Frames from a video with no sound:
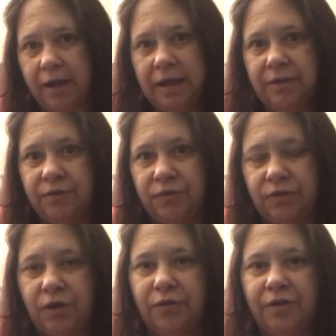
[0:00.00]
even
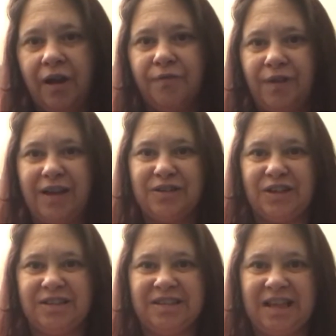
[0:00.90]
though
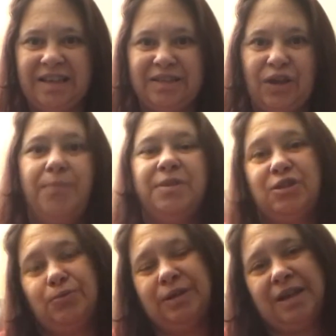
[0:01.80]
Valentine's Day is coming
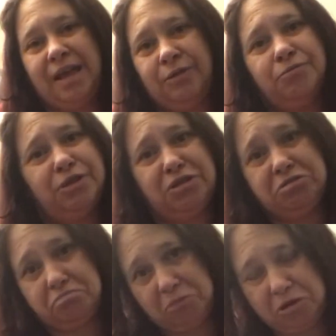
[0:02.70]
to an end, which is
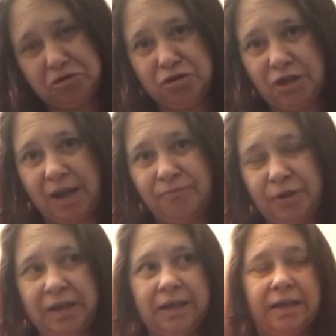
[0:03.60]
a shame,
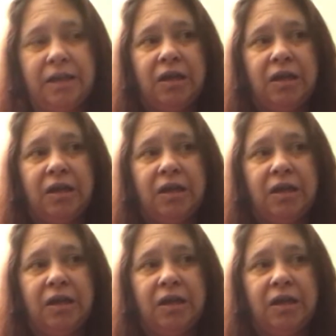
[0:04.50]
really.